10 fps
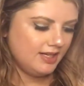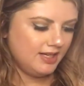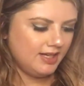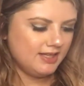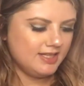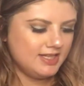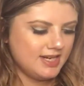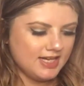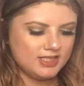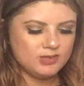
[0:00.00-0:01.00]
And the
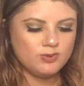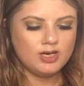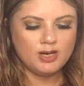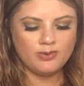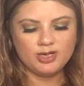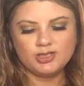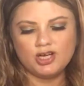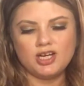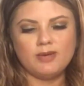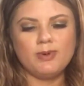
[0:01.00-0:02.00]
next one I want to
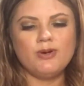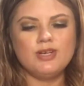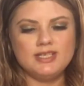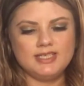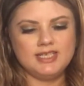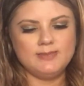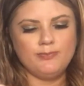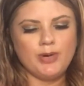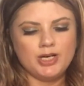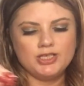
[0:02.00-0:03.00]
talk about is this
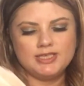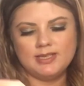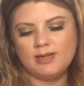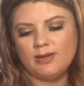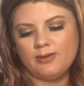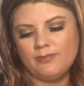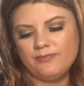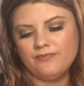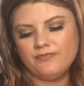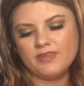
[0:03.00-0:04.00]

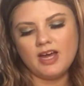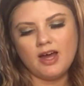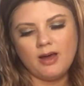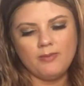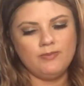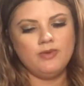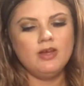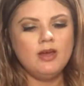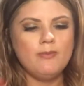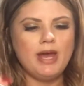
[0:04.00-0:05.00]
Buxom
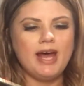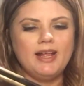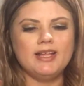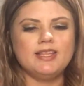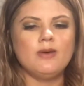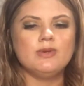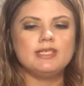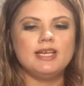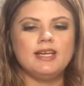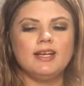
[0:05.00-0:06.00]
palette that
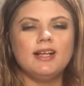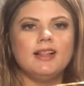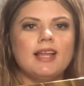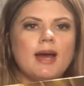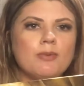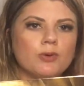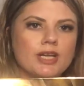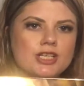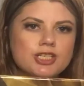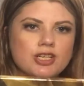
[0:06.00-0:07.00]
was in
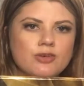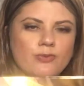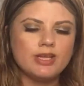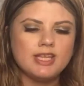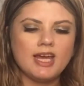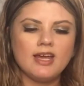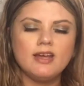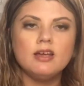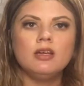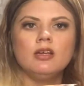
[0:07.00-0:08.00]
collaboration with
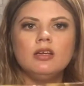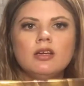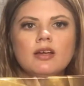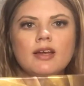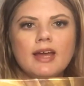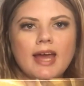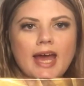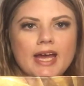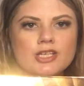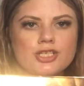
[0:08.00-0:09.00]

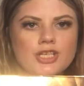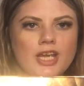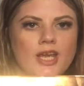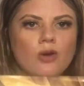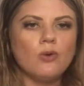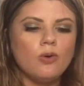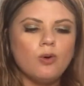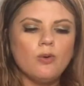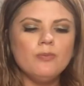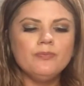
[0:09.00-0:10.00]
Ash K.
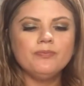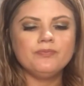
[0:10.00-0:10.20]
Holm.